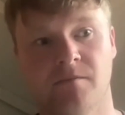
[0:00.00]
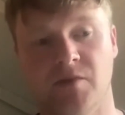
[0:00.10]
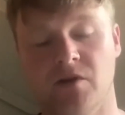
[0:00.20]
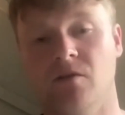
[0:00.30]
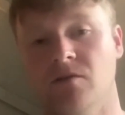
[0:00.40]

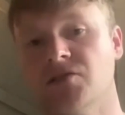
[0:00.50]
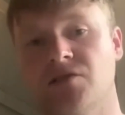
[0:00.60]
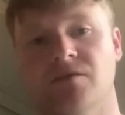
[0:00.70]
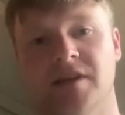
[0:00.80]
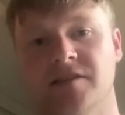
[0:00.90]
but
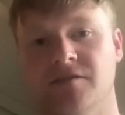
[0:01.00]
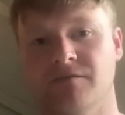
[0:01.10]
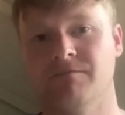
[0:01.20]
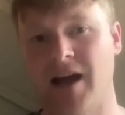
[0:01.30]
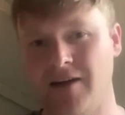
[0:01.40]
also need to
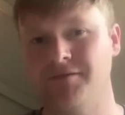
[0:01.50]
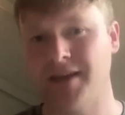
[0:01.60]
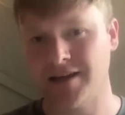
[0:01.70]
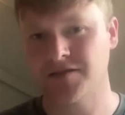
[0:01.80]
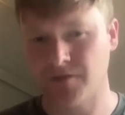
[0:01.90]
have
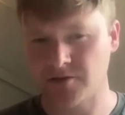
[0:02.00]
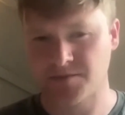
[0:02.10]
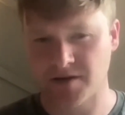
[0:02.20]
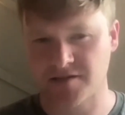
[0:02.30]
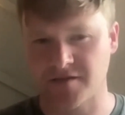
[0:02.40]
less false
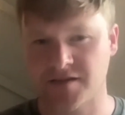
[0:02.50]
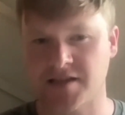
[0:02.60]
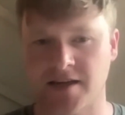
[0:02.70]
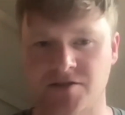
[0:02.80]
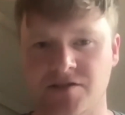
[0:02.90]
positive
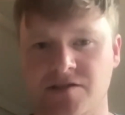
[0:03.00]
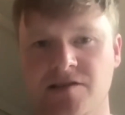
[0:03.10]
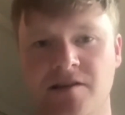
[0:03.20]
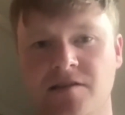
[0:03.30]
detections.